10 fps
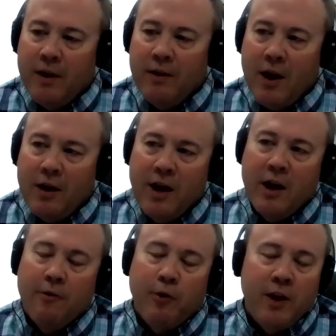
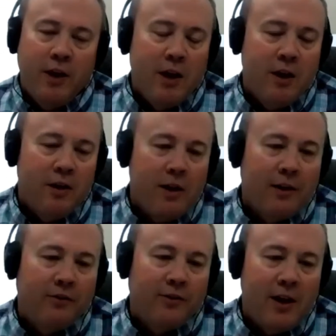again, if we can get in the
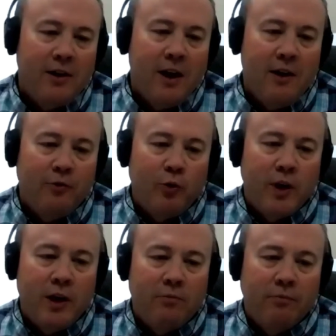next 10 days,
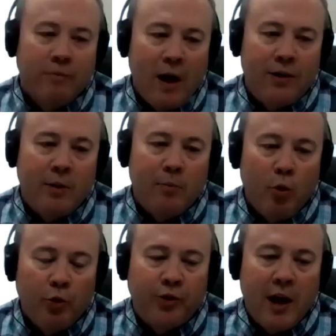I think
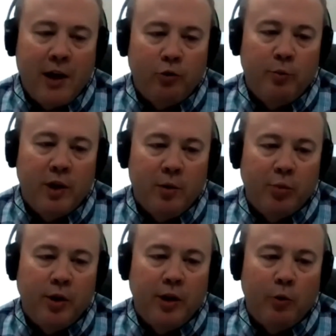most guys will be
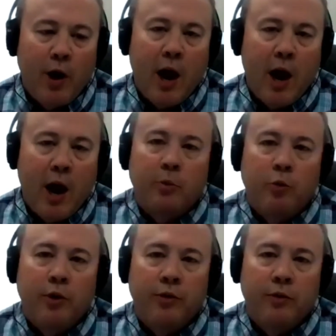completely wrapped up
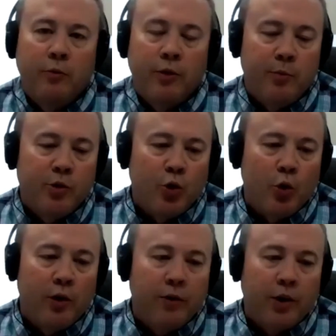with the
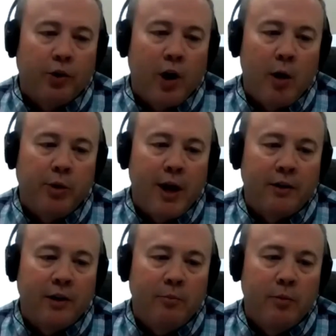majority of their crop
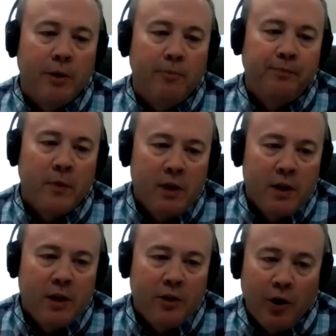planting. But
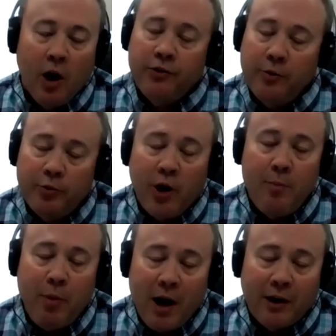there are some dry
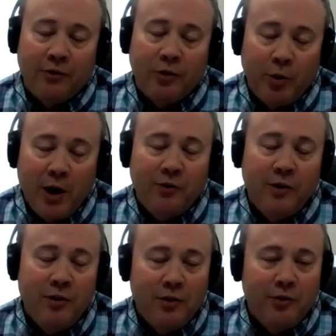pockets.
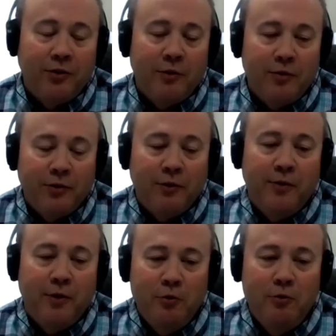Surprisingly, there's a
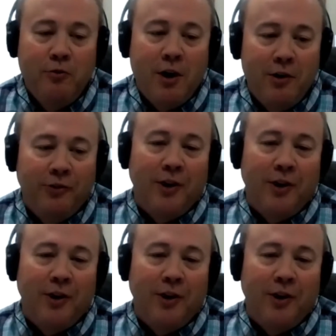few areas that